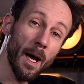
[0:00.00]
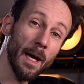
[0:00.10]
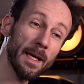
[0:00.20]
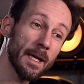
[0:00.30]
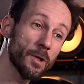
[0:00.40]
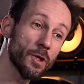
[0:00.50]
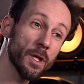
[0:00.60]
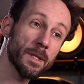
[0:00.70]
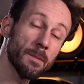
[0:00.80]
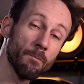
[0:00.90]
I can
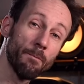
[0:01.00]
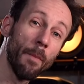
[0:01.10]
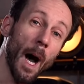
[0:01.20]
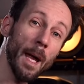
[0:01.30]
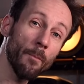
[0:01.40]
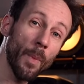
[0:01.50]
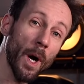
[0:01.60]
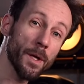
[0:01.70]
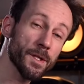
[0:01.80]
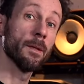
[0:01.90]
just
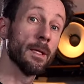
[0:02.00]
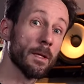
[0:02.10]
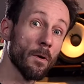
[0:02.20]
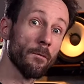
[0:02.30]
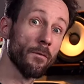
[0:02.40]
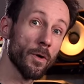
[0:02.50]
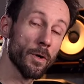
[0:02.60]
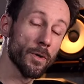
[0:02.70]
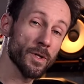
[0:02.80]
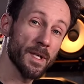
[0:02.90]
bypass the
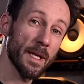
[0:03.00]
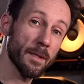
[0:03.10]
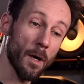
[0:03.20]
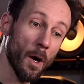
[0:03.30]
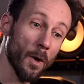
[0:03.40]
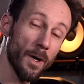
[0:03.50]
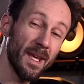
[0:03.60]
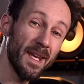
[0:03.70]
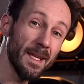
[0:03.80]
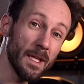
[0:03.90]
converters that are
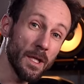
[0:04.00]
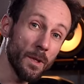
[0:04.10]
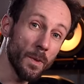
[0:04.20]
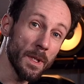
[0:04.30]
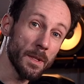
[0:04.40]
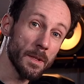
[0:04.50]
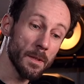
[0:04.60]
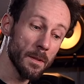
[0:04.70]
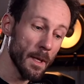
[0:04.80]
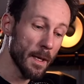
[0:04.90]
in the unit
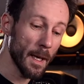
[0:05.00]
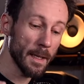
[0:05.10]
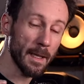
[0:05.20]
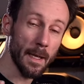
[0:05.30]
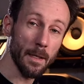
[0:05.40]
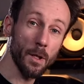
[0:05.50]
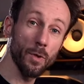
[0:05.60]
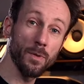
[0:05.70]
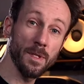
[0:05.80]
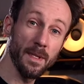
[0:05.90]
and I can
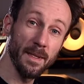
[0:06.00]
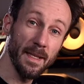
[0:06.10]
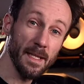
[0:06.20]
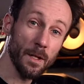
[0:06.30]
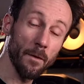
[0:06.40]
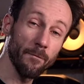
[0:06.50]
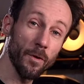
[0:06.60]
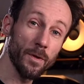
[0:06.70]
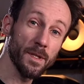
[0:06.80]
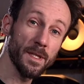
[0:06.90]
use these
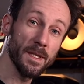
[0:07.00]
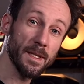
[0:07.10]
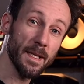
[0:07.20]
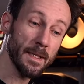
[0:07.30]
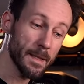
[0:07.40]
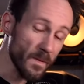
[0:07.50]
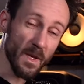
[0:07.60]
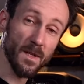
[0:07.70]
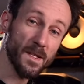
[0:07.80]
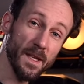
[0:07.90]
converters instead.
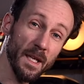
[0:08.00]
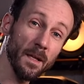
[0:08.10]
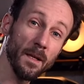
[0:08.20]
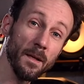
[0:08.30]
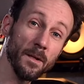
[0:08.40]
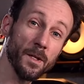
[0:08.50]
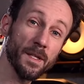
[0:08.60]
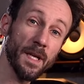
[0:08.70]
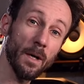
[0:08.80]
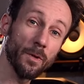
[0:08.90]
Still, the
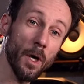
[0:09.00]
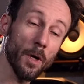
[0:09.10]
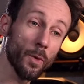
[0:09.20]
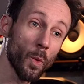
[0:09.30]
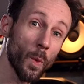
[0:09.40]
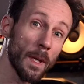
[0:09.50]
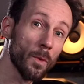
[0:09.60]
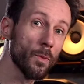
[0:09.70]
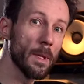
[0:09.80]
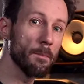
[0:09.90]
sound card will
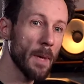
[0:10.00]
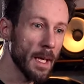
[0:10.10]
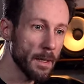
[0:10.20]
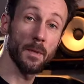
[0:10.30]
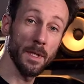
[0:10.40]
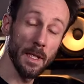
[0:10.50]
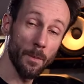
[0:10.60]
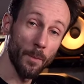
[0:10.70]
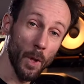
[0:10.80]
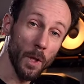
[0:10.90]
remain the
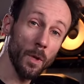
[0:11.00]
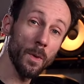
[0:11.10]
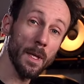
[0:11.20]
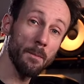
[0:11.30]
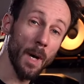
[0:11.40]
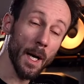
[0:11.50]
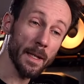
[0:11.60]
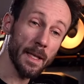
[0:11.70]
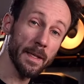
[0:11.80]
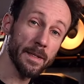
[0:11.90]
Apollo in my
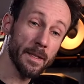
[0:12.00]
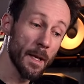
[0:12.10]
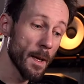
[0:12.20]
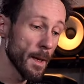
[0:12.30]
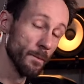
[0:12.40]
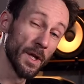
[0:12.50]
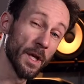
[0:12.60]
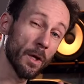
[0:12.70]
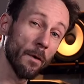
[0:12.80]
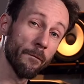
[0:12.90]
case, but
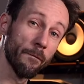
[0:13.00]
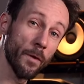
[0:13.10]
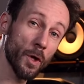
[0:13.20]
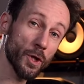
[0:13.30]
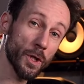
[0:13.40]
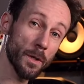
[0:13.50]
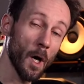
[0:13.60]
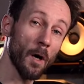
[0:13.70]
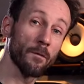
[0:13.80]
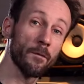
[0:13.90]
the conversion
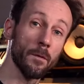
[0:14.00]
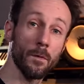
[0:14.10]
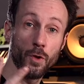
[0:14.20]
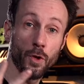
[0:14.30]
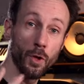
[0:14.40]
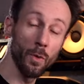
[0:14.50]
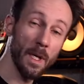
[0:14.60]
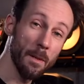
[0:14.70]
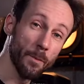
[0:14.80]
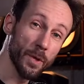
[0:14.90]
of two
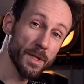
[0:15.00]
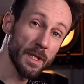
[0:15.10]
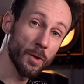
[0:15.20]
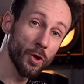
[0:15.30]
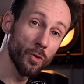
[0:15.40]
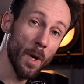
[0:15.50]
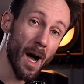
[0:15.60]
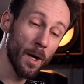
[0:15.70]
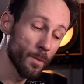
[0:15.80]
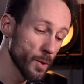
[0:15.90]
inputs and two
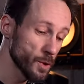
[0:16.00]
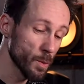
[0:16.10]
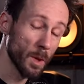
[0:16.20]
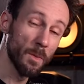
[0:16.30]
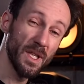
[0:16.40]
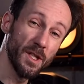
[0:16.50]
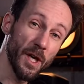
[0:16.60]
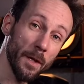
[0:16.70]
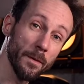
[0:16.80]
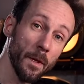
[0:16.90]
outputs will be
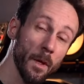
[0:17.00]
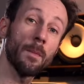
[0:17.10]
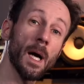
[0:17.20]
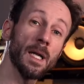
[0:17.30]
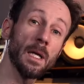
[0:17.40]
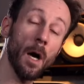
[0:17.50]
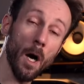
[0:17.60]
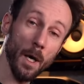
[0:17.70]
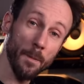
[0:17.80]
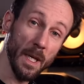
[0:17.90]
done by the
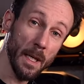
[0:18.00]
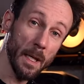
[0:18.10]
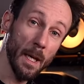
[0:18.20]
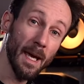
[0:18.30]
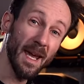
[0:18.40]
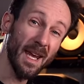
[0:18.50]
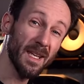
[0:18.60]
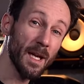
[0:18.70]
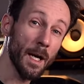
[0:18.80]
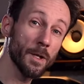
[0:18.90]
RME
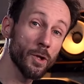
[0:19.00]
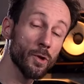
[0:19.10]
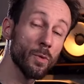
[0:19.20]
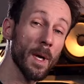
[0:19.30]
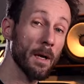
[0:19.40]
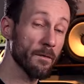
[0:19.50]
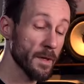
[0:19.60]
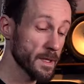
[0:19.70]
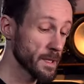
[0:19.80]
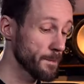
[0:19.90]

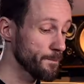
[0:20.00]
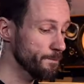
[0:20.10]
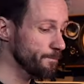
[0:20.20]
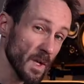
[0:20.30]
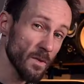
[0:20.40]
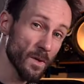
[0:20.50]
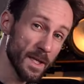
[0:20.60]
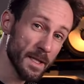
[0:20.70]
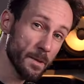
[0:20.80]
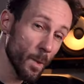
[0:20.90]
ADI2FS.
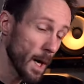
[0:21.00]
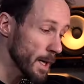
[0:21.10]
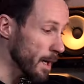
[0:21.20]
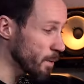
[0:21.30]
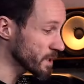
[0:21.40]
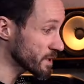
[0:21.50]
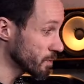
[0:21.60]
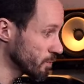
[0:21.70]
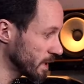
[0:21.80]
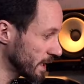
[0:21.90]
That's why I was
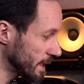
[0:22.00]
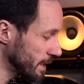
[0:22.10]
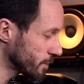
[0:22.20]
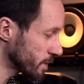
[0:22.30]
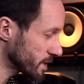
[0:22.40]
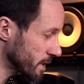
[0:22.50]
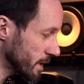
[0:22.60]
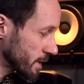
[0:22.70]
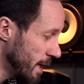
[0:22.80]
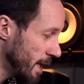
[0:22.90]
really
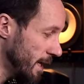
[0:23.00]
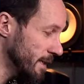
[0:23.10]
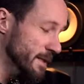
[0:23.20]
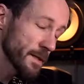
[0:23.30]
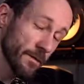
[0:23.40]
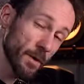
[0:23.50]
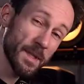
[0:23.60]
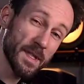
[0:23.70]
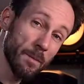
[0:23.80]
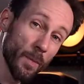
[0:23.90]
interested. And it's a very
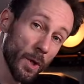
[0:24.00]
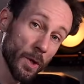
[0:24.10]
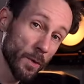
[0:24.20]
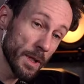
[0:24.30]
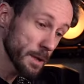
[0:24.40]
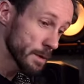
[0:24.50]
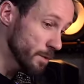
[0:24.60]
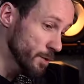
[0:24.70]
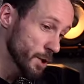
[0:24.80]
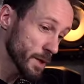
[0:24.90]
simple unit.
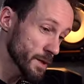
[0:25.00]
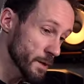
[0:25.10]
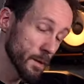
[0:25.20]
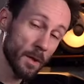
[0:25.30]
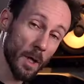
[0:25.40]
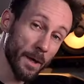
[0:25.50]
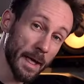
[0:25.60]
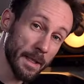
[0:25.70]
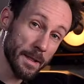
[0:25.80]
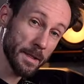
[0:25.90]
You just
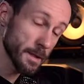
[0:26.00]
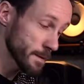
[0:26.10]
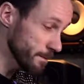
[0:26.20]
connect it.